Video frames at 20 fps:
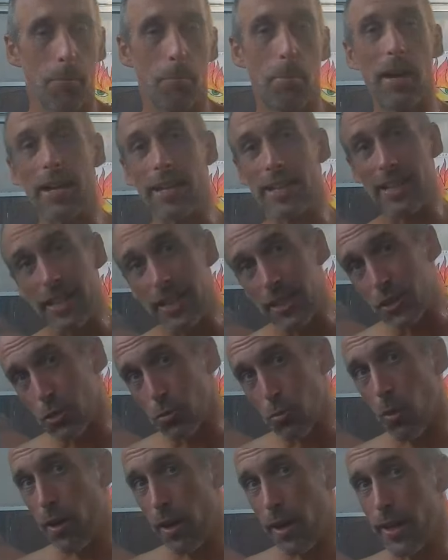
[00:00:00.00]
But
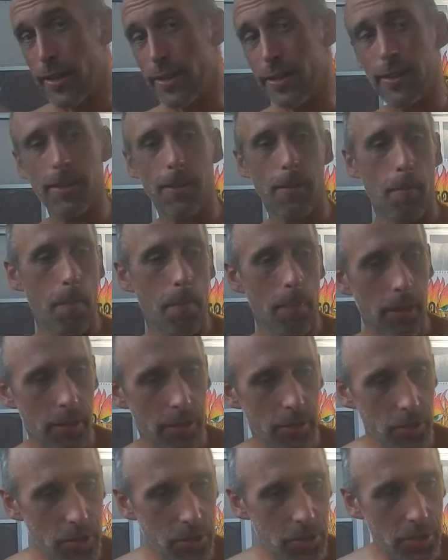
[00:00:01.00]
each one
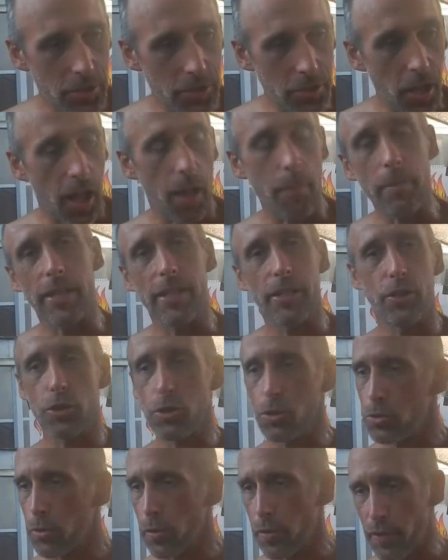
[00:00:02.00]
taught me a
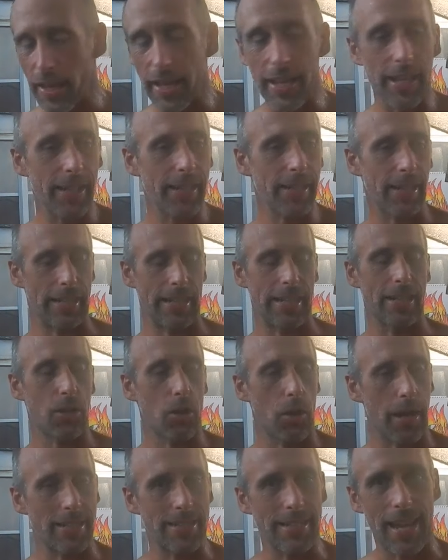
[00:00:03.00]
new thing, and you
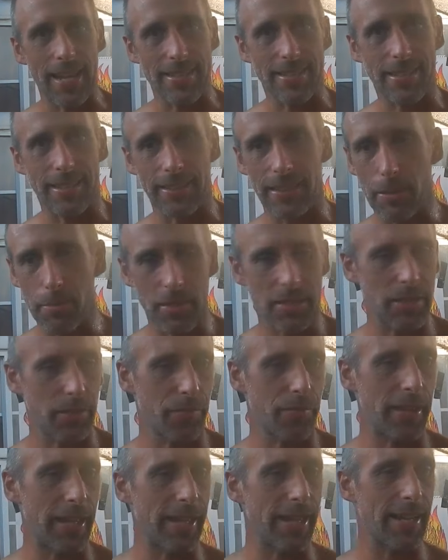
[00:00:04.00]
know, I tested limits
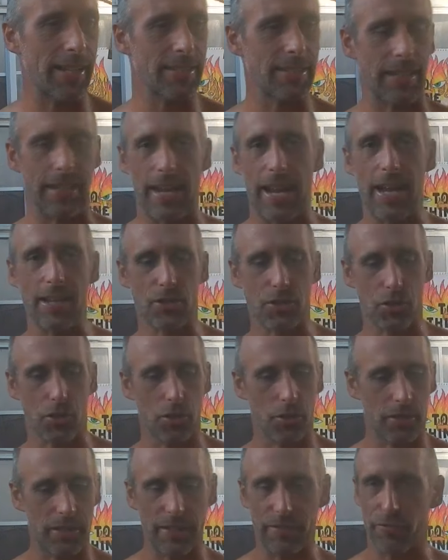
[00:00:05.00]
of things and
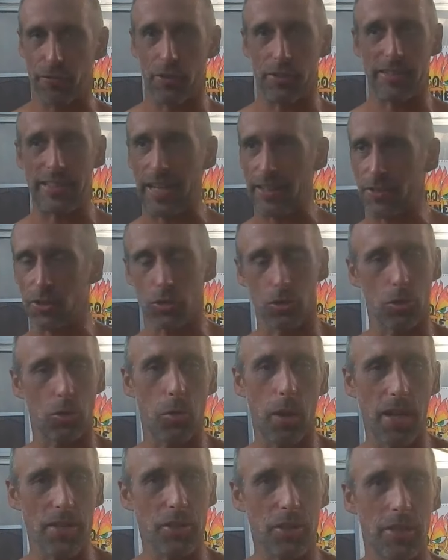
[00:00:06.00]
answered different technical
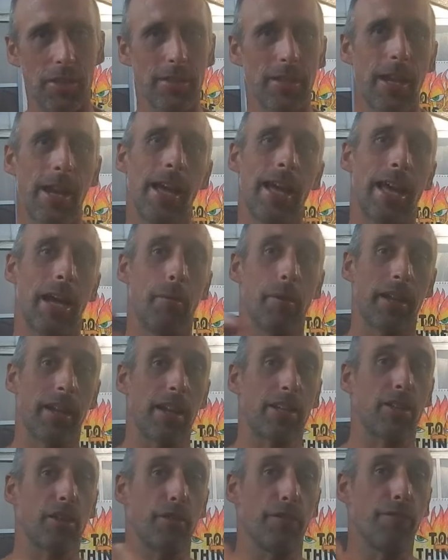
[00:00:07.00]
questions. And when I
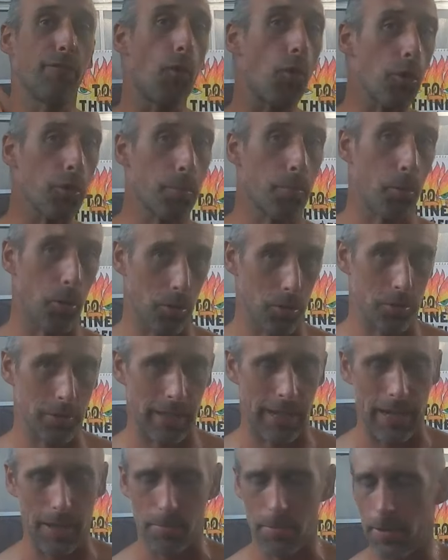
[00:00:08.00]
got to the fourth
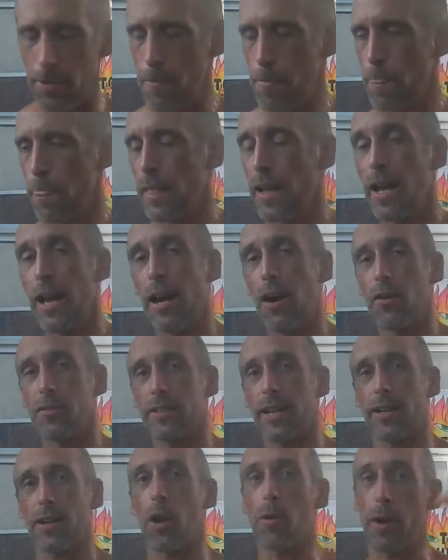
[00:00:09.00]
prototype, I
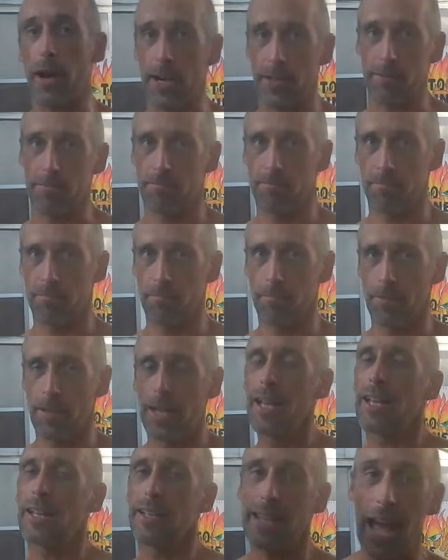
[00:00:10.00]
was like, all right,
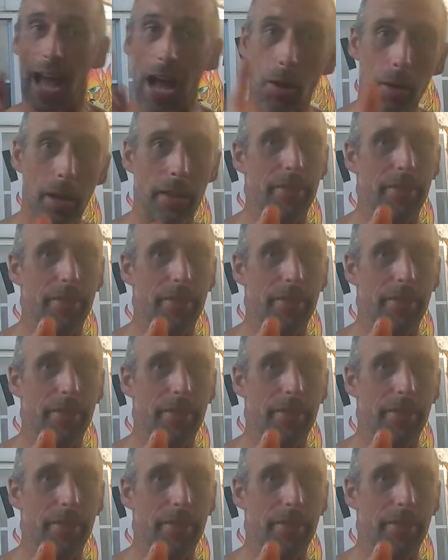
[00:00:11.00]
now